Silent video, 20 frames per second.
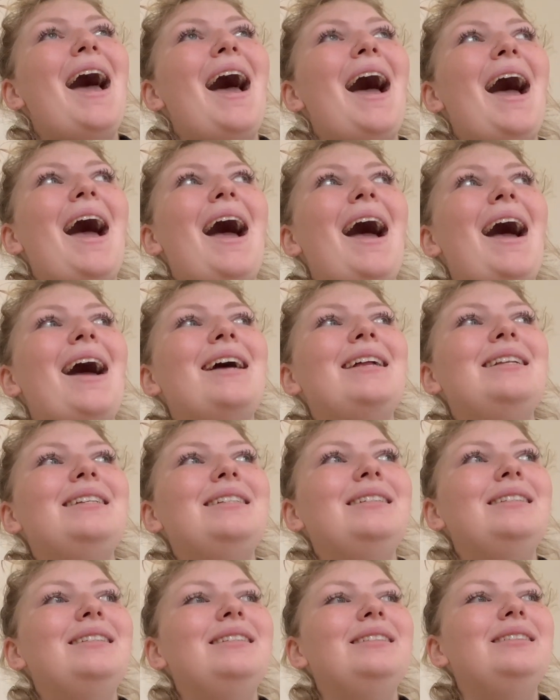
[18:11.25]

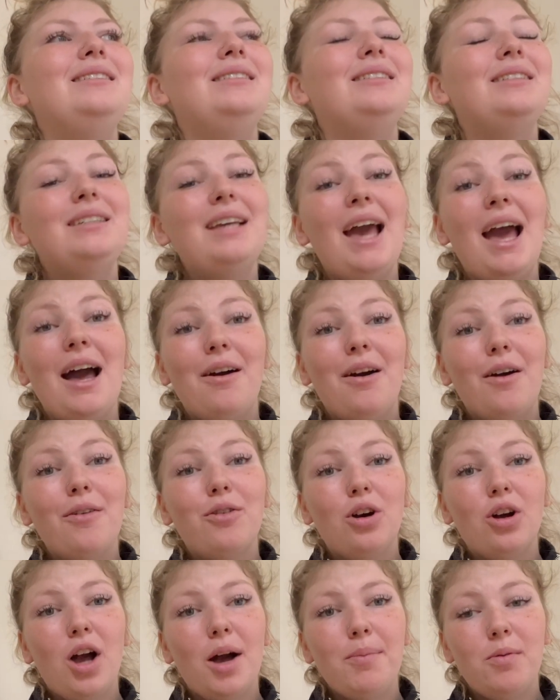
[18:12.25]
And yeah, I've
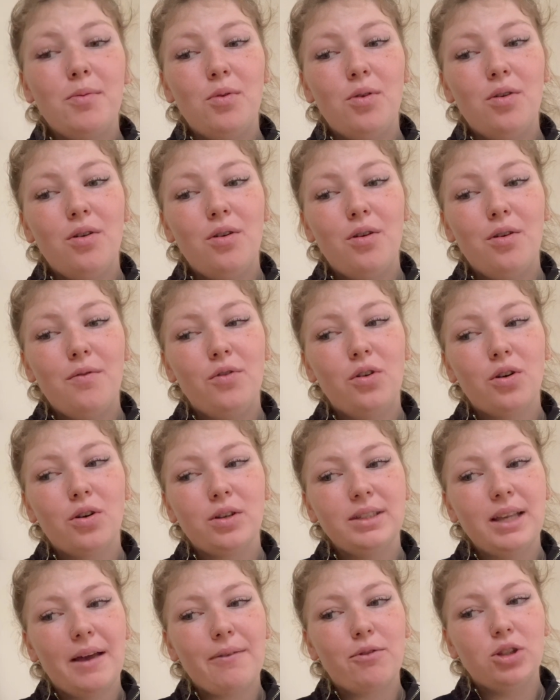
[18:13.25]
got a couple more
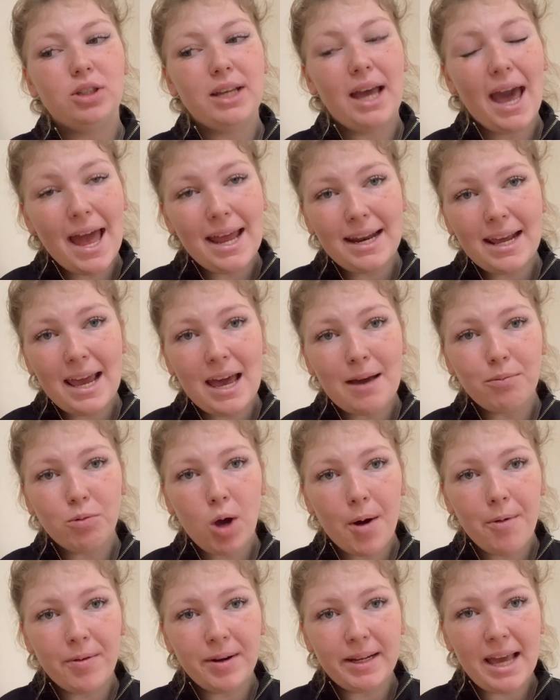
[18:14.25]
vlogs that I've got to edit. I'm
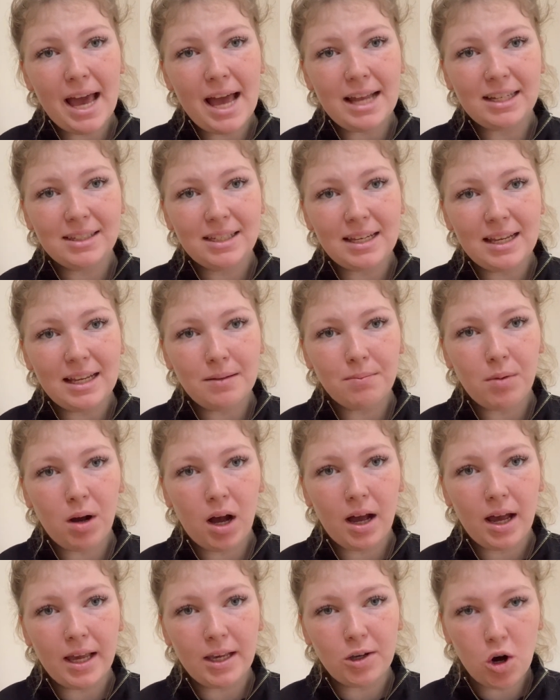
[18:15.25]
currently editing
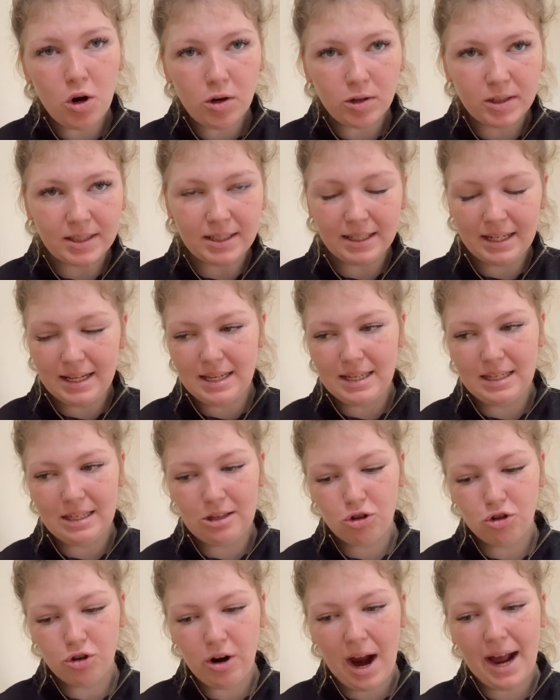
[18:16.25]
my Coxley
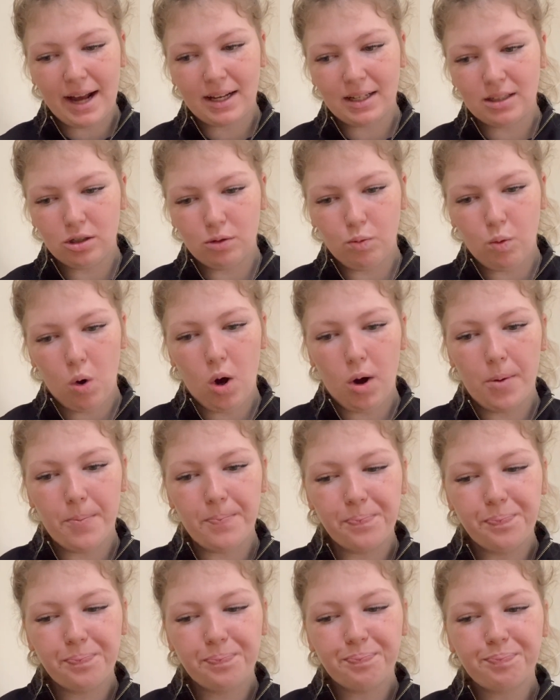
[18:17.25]
tracks
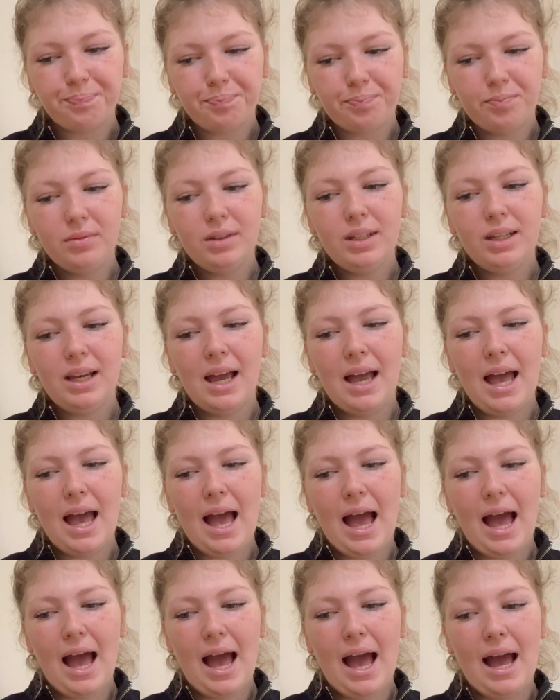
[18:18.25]
one,
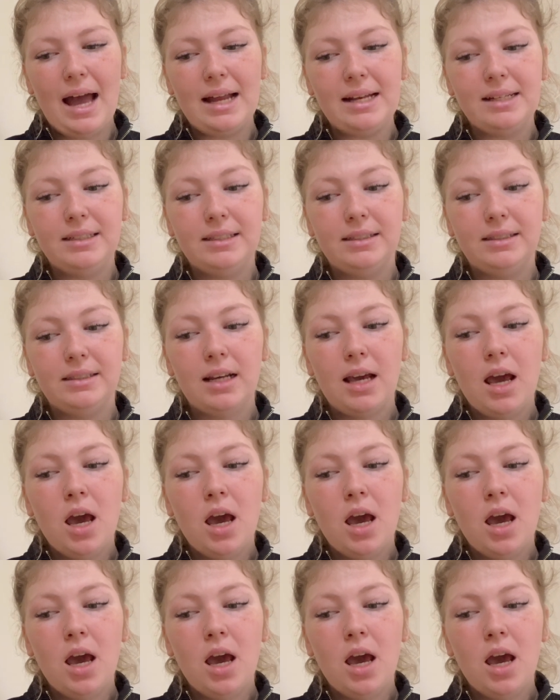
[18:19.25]
and